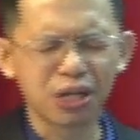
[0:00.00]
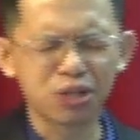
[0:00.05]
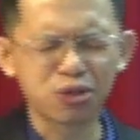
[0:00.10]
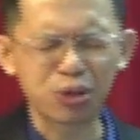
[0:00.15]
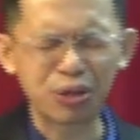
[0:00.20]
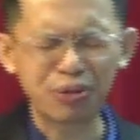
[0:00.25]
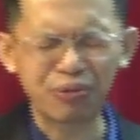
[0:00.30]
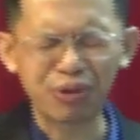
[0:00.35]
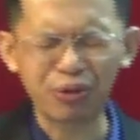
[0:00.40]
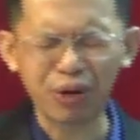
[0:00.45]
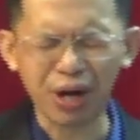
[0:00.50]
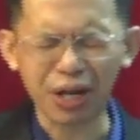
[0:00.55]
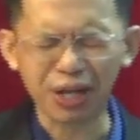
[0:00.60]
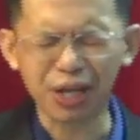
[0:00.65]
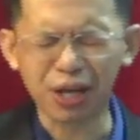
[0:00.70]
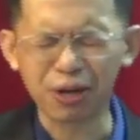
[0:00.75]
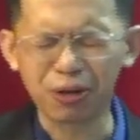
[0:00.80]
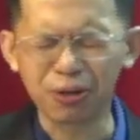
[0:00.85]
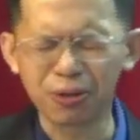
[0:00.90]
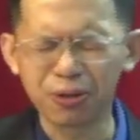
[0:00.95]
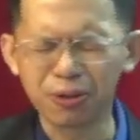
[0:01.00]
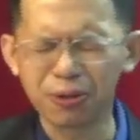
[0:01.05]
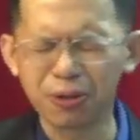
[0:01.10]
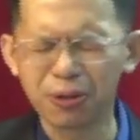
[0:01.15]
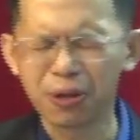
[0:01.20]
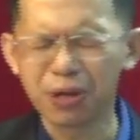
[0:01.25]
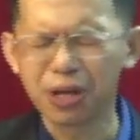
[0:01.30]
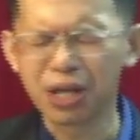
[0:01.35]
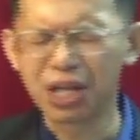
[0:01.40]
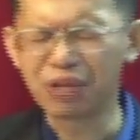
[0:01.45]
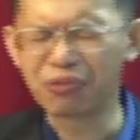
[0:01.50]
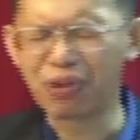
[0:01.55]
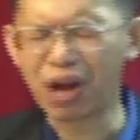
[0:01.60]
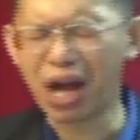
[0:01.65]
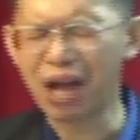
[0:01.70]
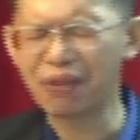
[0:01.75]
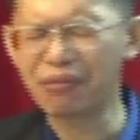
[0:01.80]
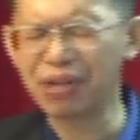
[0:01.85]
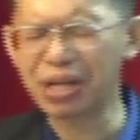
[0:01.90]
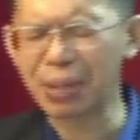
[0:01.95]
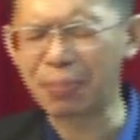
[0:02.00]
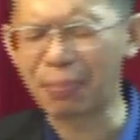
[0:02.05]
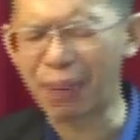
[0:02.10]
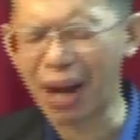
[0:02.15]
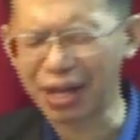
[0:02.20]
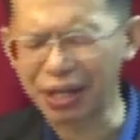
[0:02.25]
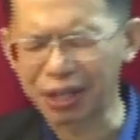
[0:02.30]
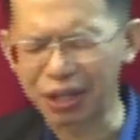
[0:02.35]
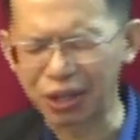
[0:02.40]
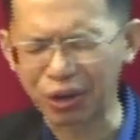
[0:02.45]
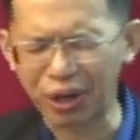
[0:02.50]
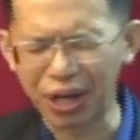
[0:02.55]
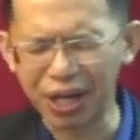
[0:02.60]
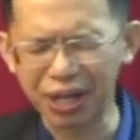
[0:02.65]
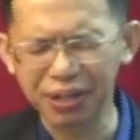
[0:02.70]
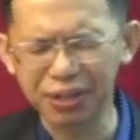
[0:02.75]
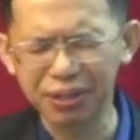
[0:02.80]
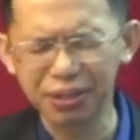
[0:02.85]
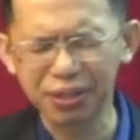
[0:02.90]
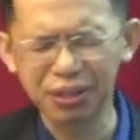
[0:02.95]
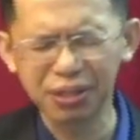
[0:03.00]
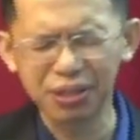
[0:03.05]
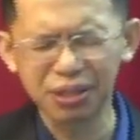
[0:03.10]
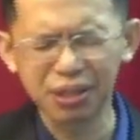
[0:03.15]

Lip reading: So even right now, if you're having a migraine,